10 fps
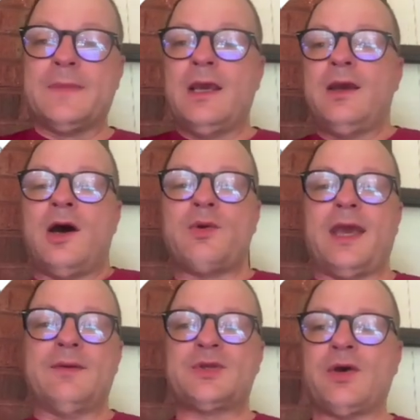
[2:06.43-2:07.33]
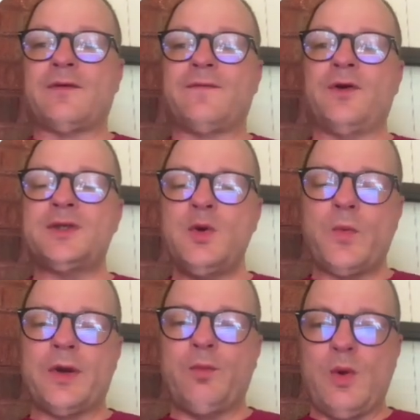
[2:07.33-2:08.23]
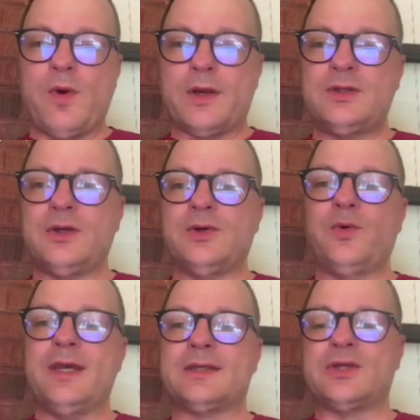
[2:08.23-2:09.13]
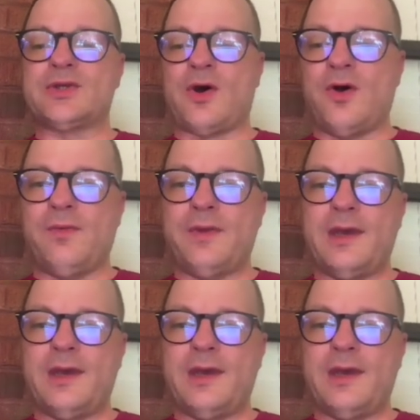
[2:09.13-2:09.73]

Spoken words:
Okay, so the first thing we want to do is install